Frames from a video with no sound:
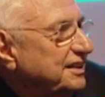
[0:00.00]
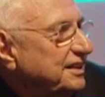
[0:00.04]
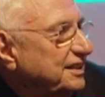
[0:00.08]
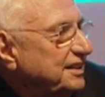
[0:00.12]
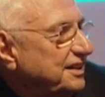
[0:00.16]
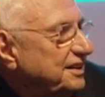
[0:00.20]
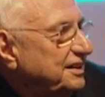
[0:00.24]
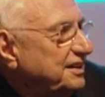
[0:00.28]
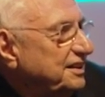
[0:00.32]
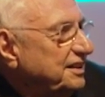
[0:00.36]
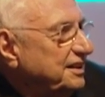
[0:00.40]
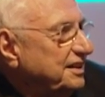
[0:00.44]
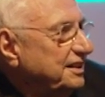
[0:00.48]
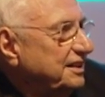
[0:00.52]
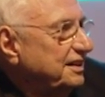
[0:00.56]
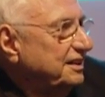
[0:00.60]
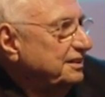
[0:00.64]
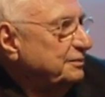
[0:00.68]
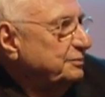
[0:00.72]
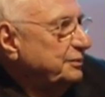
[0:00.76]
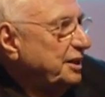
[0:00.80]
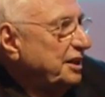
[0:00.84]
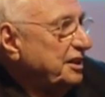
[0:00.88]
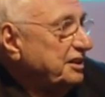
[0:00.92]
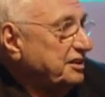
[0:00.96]
In
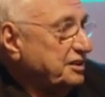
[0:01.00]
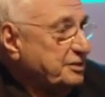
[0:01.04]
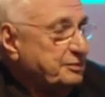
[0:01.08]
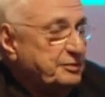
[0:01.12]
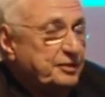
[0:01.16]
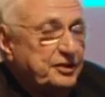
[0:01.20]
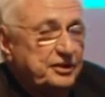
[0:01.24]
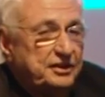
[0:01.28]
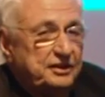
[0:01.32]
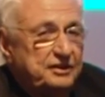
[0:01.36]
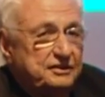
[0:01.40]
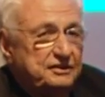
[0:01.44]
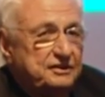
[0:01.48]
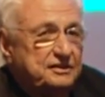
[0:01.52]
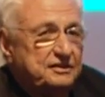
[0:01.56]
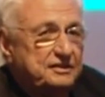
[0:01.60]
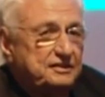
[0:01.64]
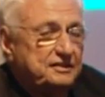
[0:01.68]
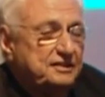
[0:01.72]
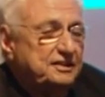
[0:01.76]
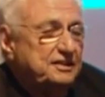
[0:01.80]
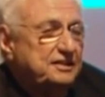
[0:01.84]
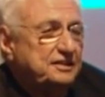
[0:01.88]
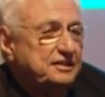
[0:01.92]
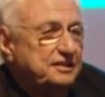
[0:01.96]
in my experience as
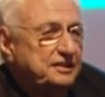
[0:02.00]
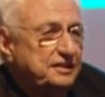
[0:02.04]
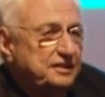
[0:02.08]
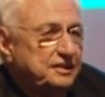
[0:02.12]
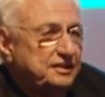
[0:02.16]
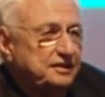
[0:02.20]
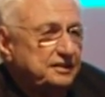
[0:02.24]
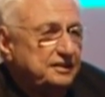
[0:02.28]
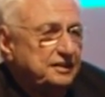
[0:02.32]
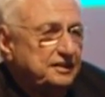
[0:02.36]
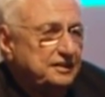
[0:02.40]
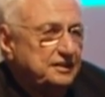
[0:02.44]
an architect.